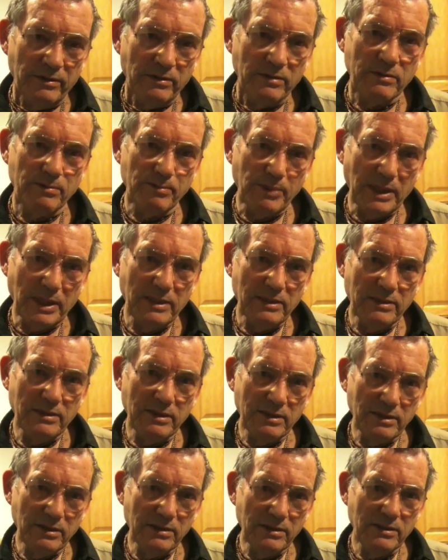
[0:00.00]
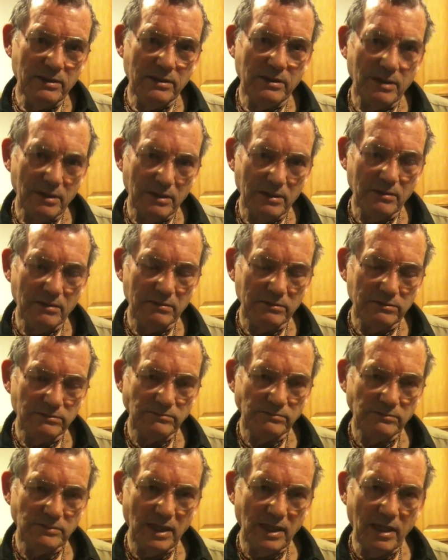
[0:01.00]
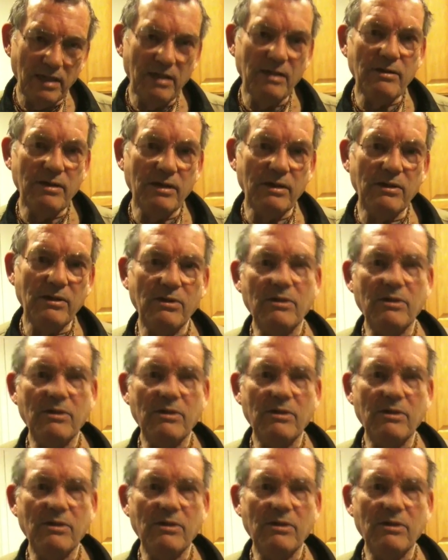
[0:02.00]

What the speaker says: spices, anything